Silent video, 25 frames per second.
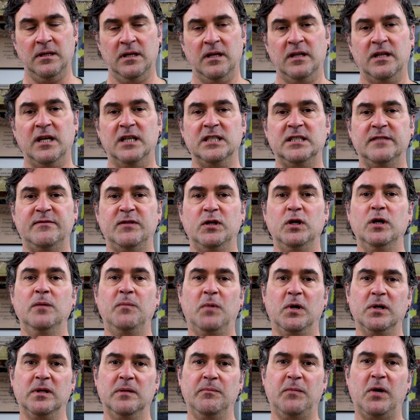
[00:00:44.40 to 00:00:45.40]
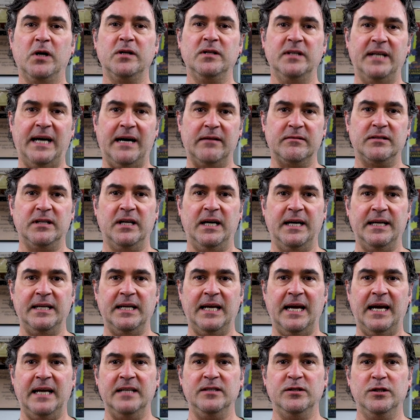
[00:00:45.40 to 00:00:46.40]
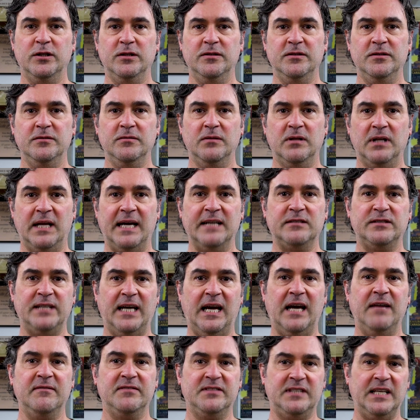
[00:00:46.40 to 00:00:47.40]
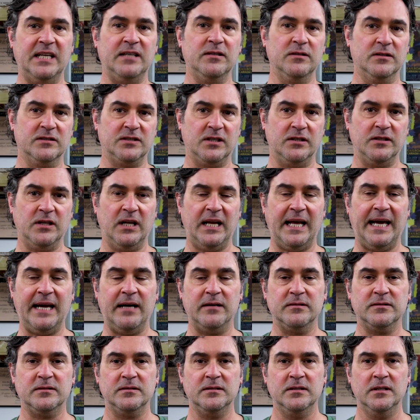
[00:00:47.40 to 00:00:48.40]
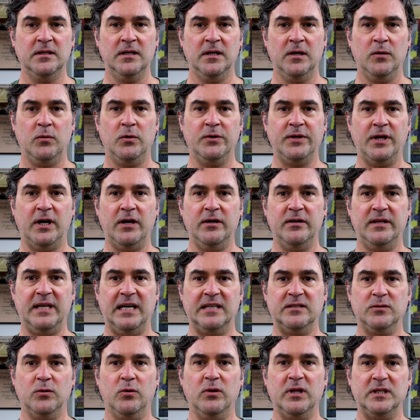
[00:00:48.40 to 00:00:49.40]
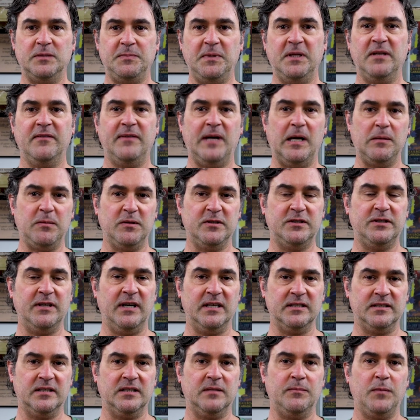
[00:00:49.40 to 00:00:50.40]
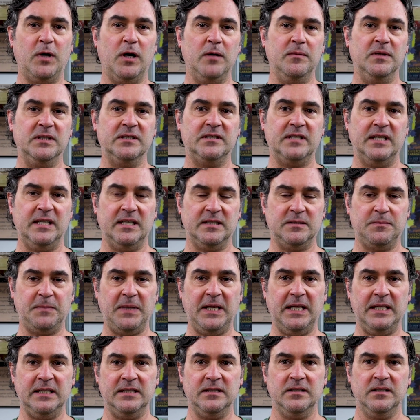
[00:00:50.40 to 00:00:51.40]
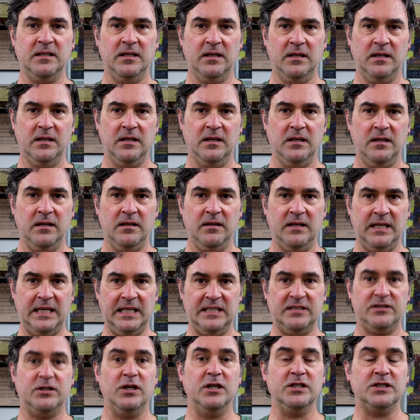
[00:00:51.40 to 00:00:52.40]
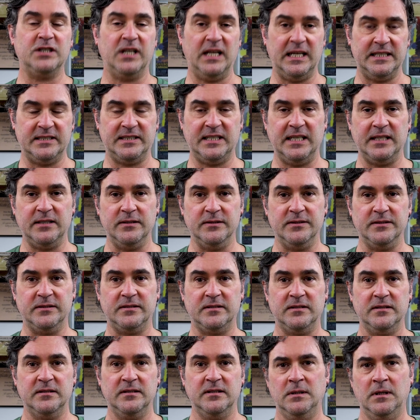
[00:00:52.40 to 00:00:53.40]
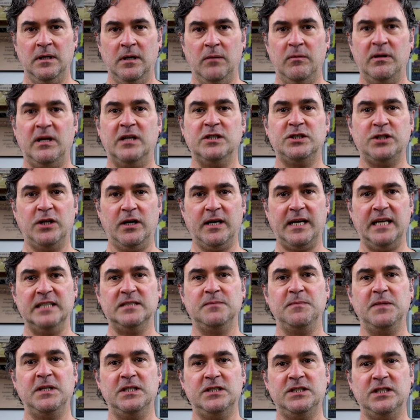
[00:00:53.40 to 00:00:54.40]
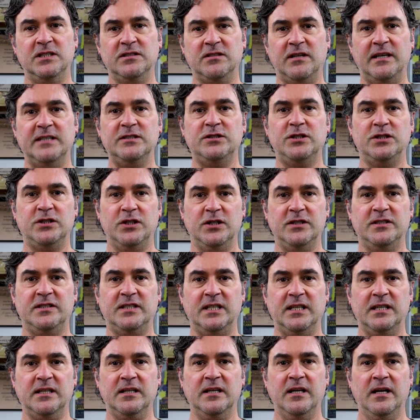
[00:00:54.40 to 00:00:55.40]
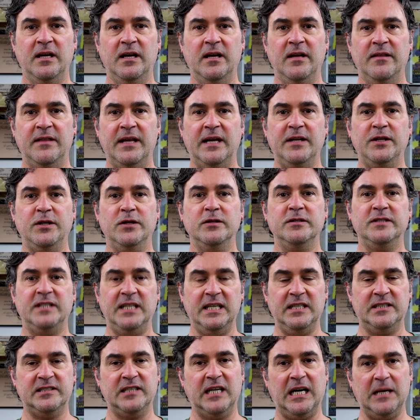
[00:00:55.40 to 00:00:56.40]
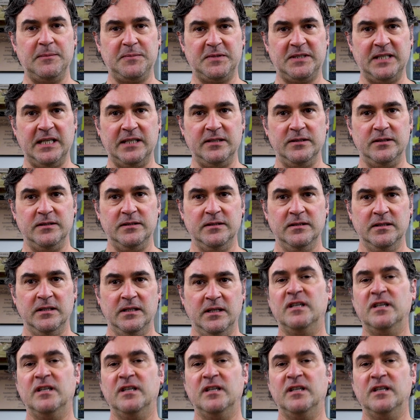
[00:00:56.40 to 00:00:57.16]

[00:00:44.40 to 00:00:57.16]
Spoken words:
Those of you who model modern outline and who like to have signals on your layout will know that all that's been available to us at the moment has been the searchlight signals. Now Showcase Miniatures are introducing their new D-type signal.